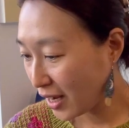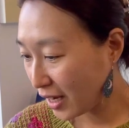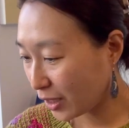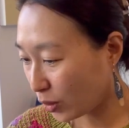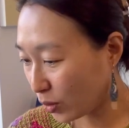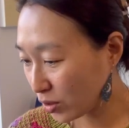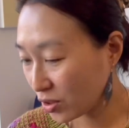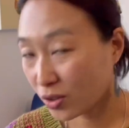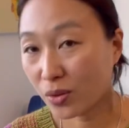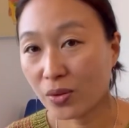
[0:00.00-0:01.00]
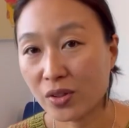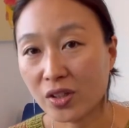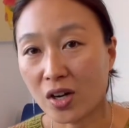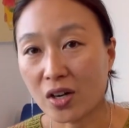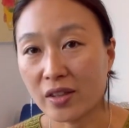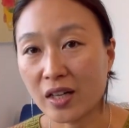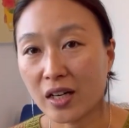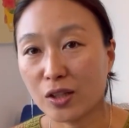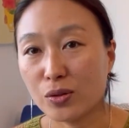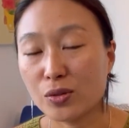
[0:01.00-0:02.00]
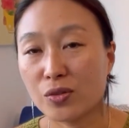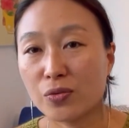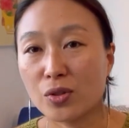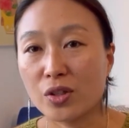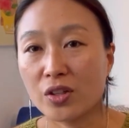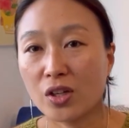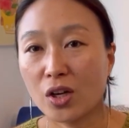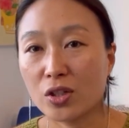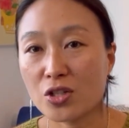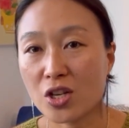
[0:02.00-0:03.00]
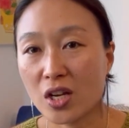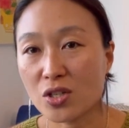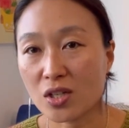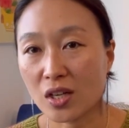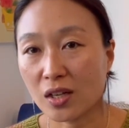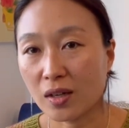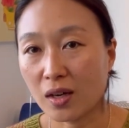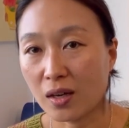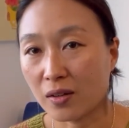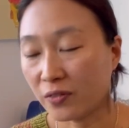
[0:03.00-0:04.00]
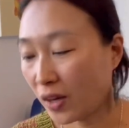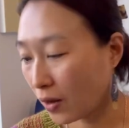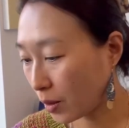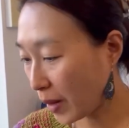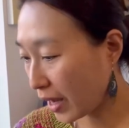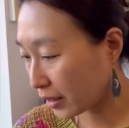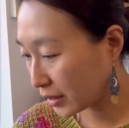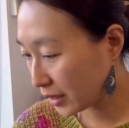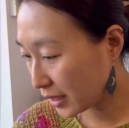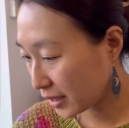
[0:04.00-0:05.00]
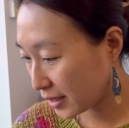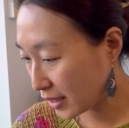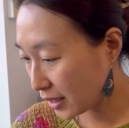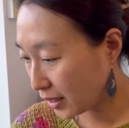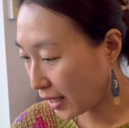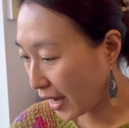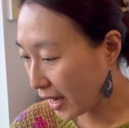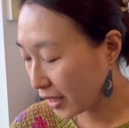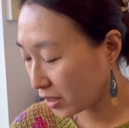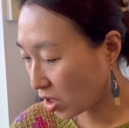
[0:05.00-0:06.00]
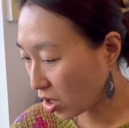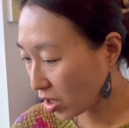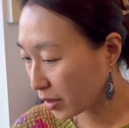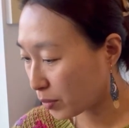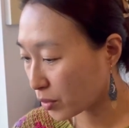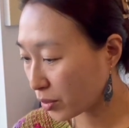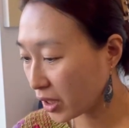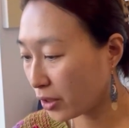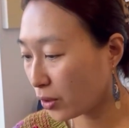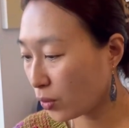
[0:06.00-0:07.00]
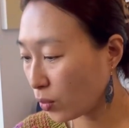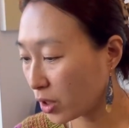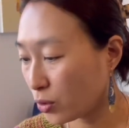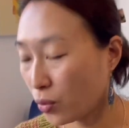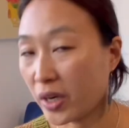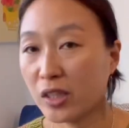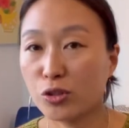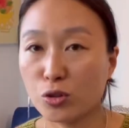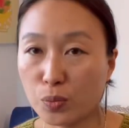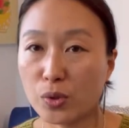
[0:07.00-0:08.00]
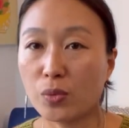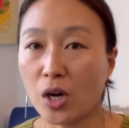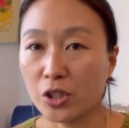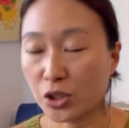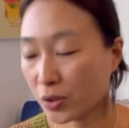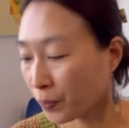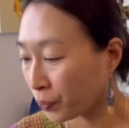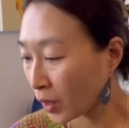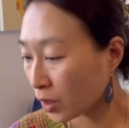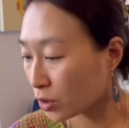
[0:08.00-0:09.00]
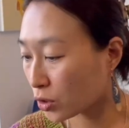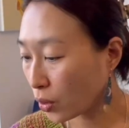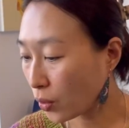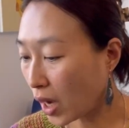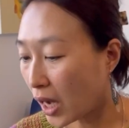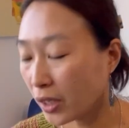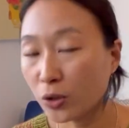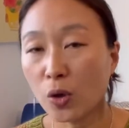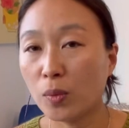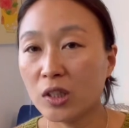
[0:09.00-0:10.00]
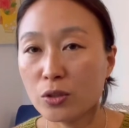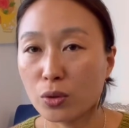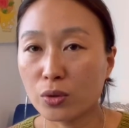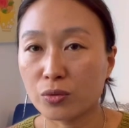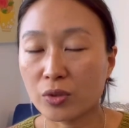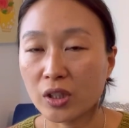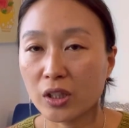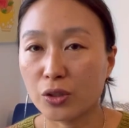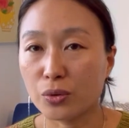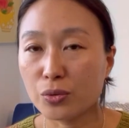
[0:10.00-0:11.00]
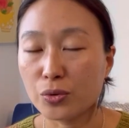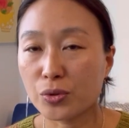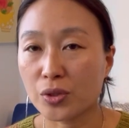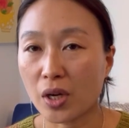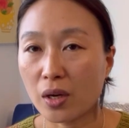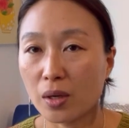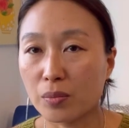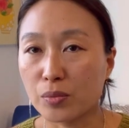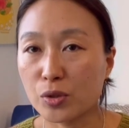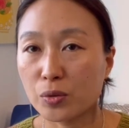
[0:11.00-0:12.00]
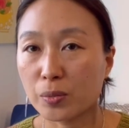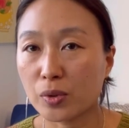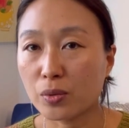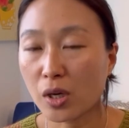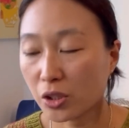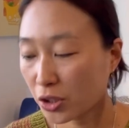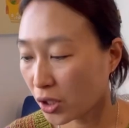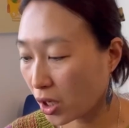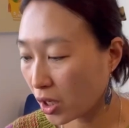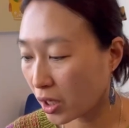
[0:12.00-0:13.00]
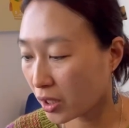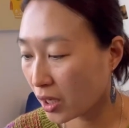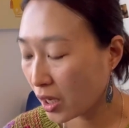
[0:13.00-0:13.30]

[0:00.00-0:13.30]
And also the yarn that I use for the color changing flower pattern is the Lang Yarn Merino 120 Superwash. So I normally don't really use superwash yarn,